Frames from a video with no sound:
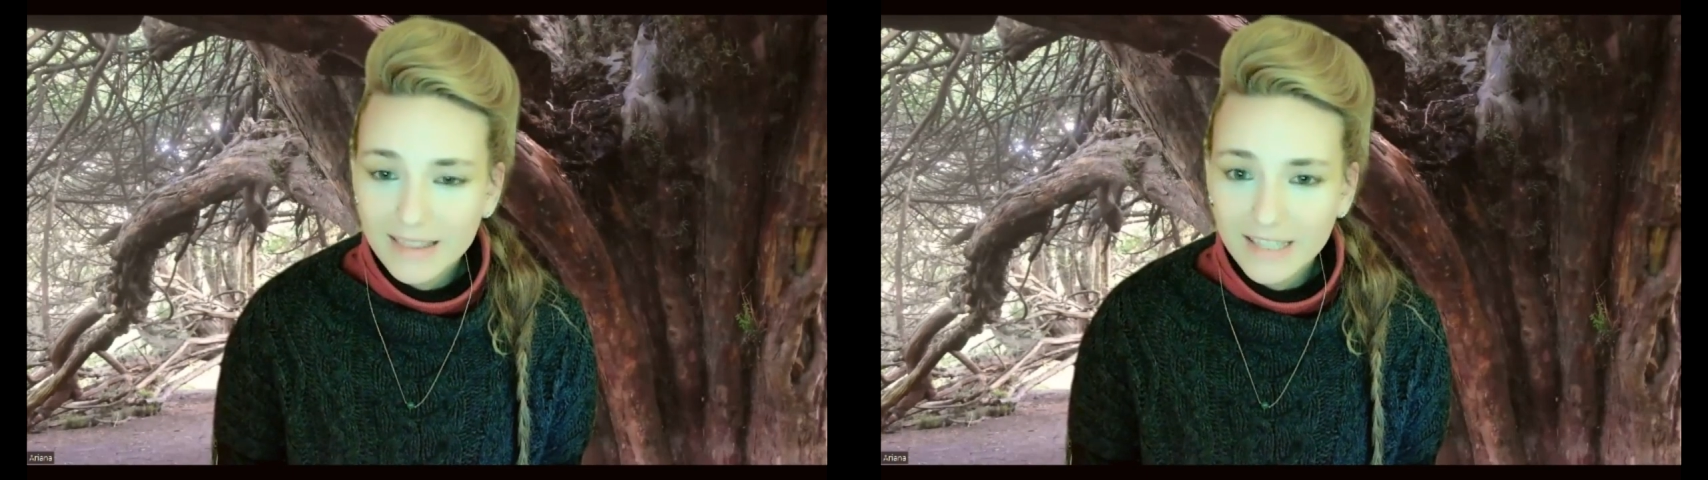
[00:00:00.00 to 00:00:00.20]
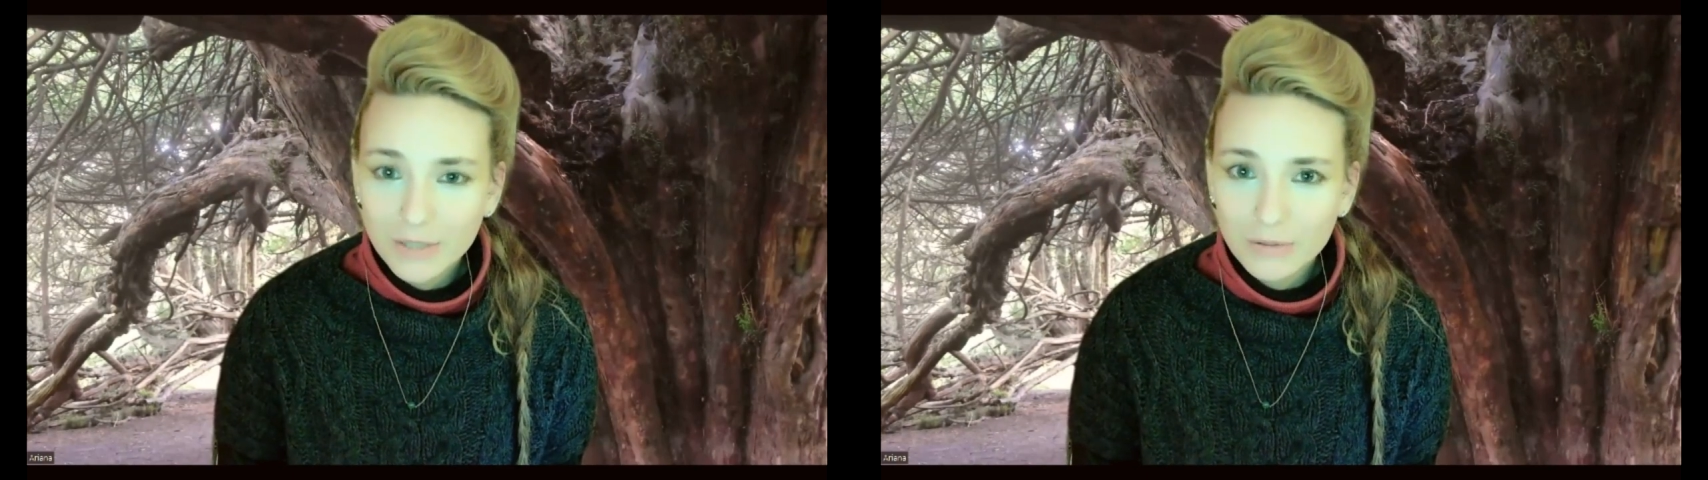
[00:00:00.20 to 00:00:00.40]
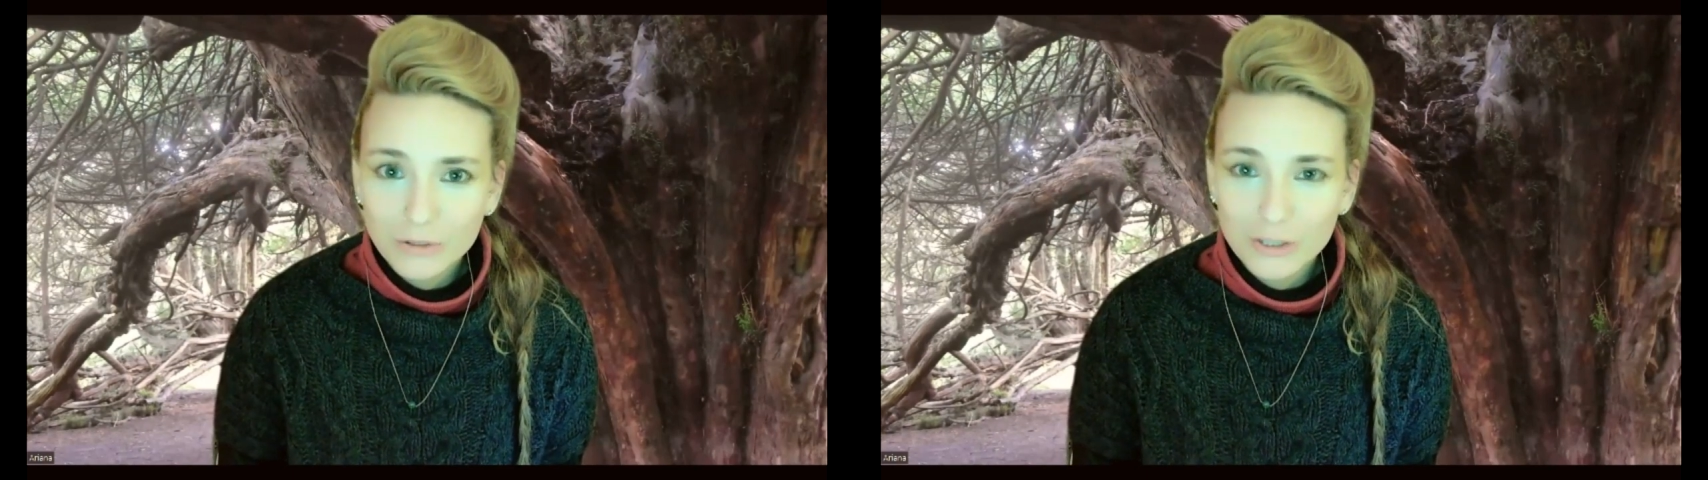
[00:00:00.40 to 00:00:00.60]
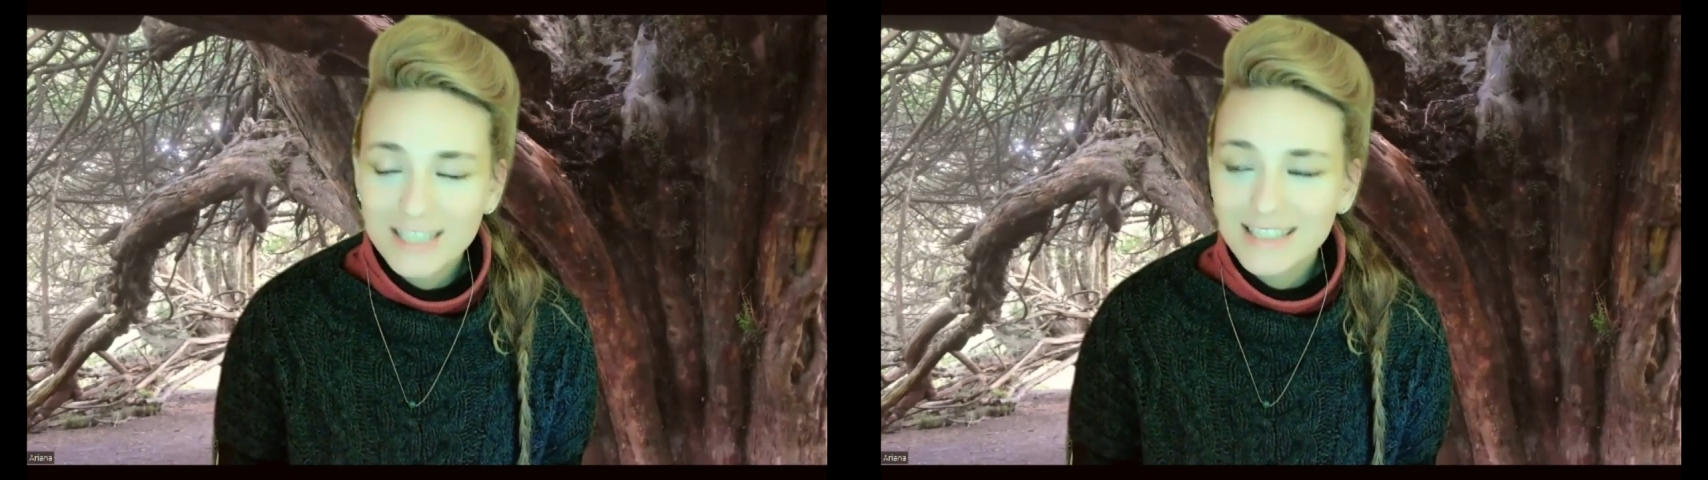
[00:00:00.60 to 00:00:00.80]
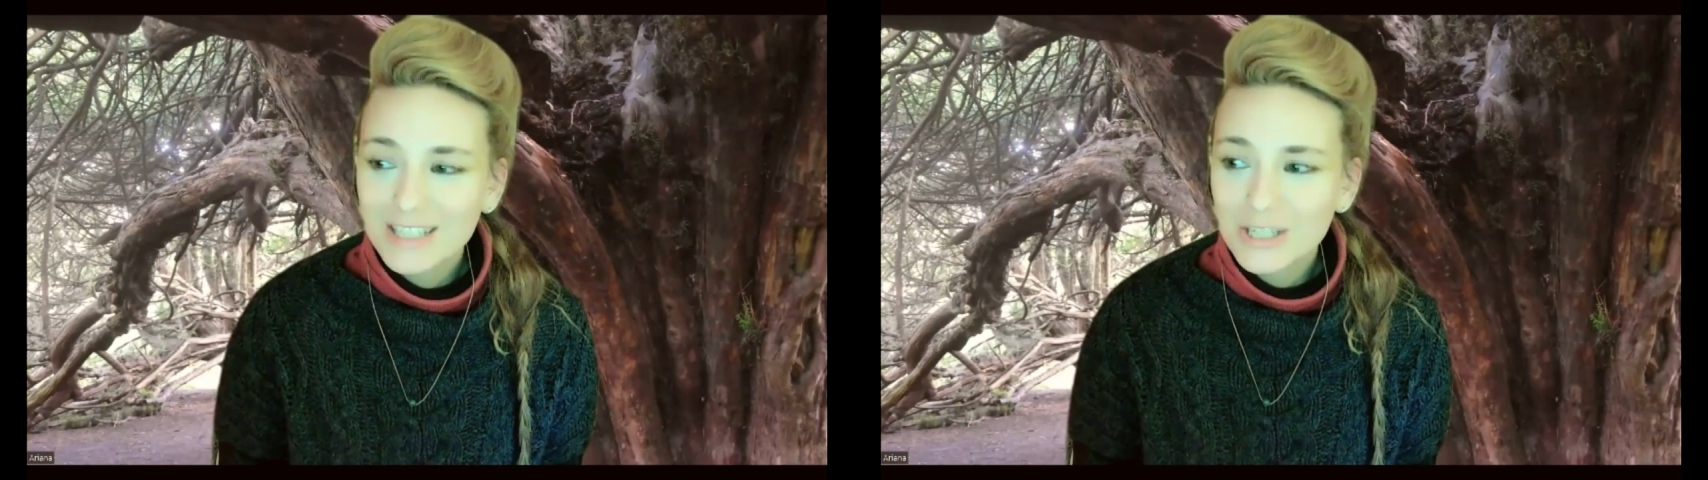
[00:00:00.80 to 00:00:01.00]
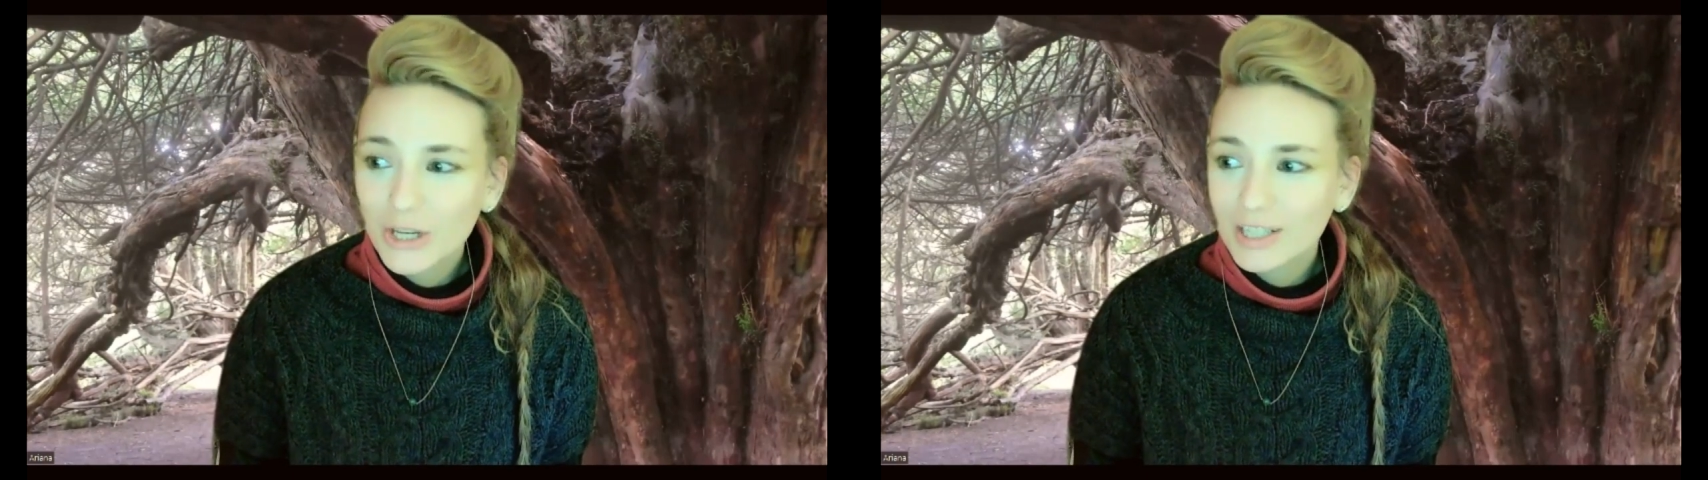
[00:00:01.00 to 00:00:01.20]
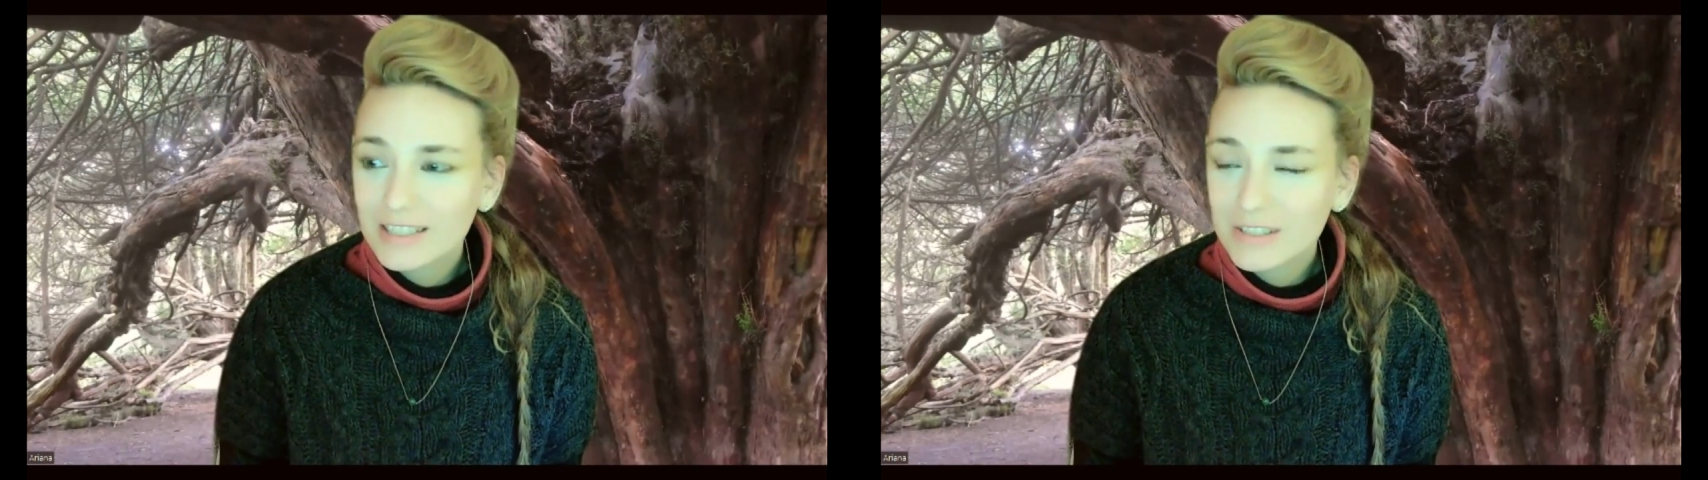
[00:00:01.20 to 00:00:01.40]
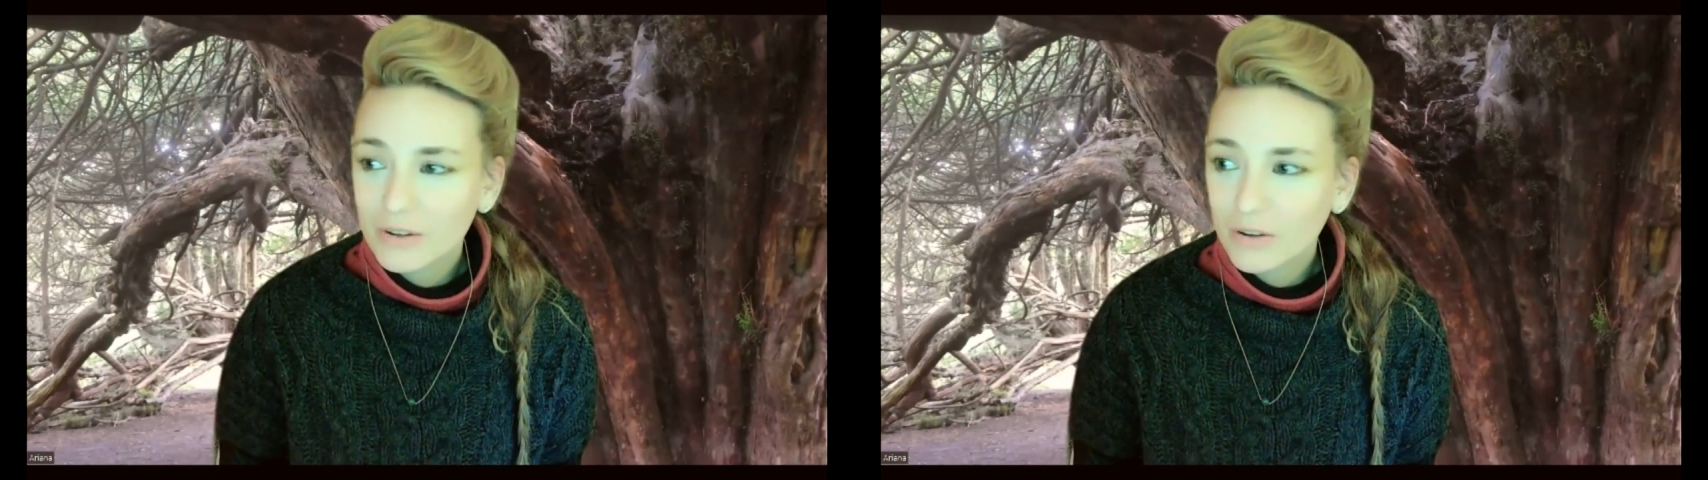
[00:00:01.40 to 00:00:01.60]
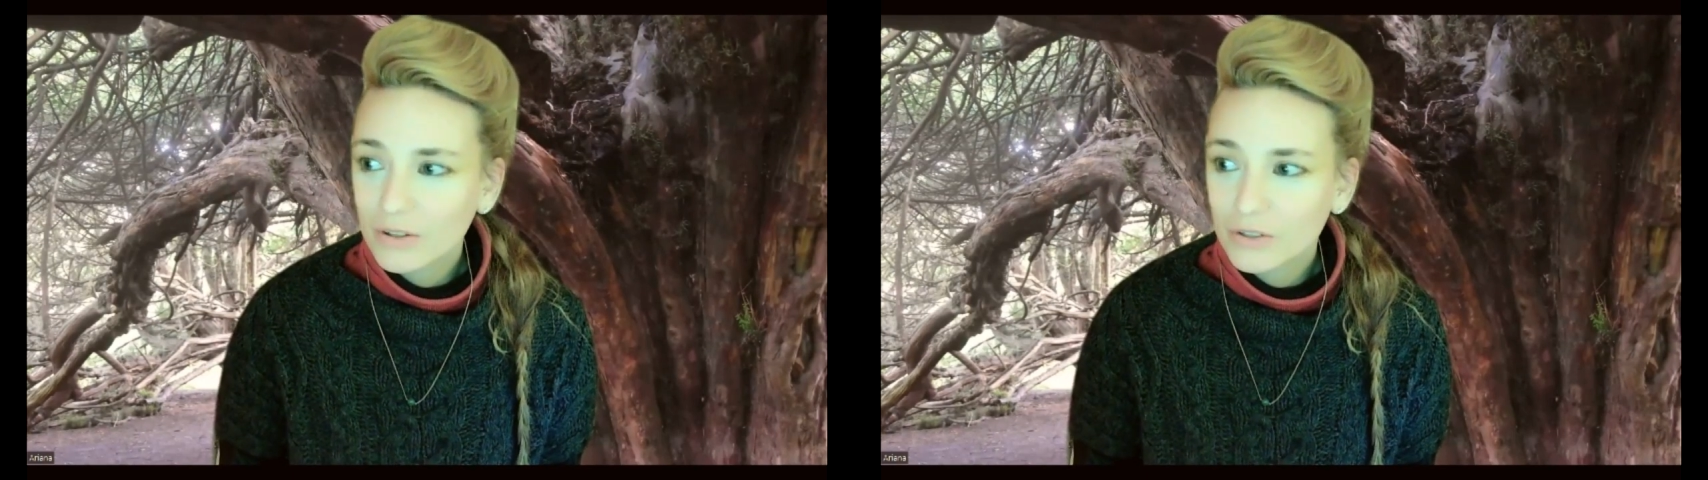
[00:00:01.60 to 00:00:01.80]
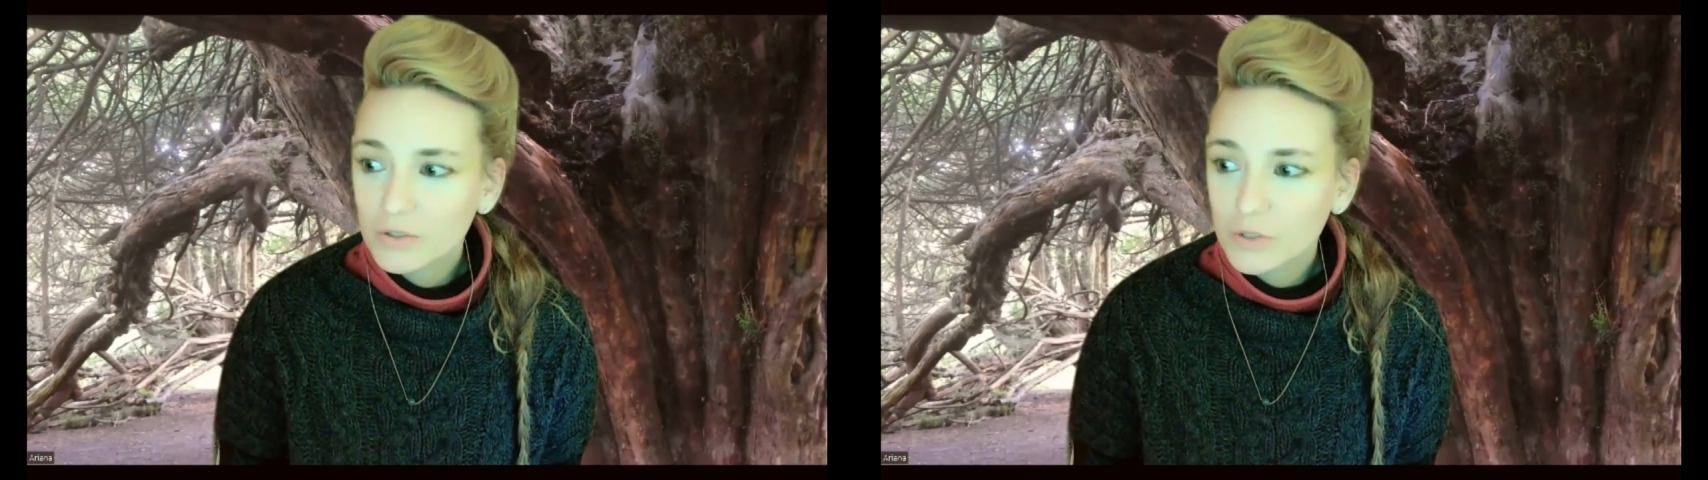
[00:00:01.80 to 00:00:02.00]
I think the decision is
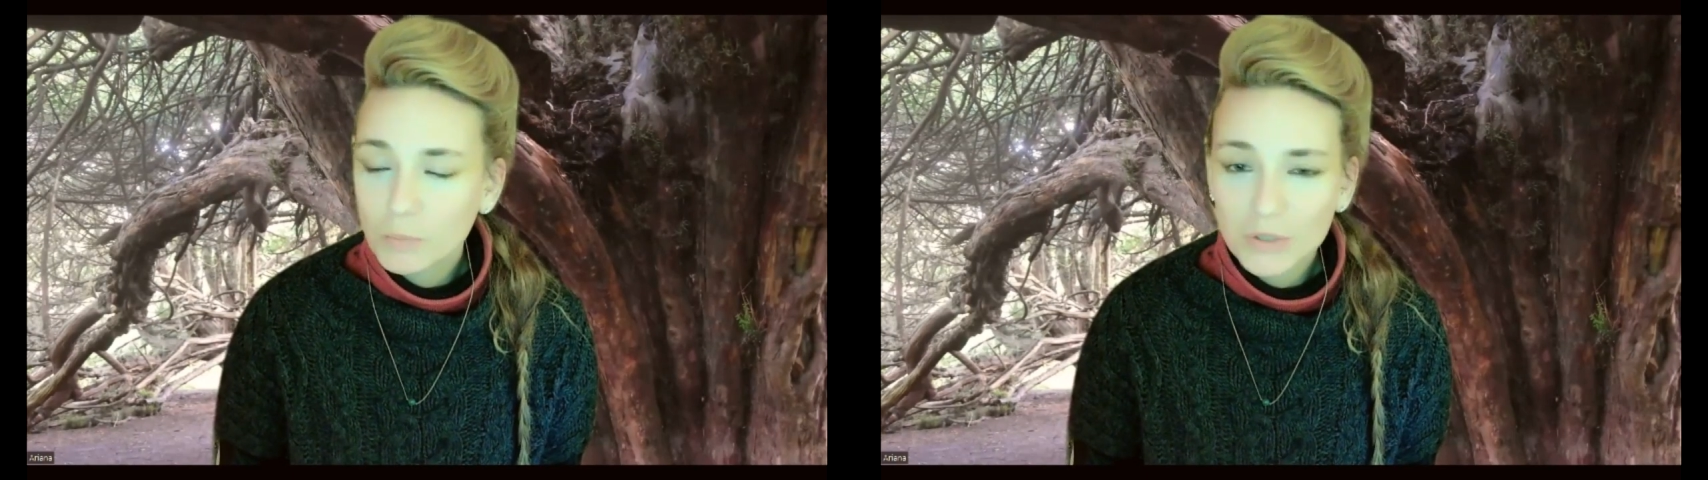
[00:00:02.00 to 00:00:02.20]
the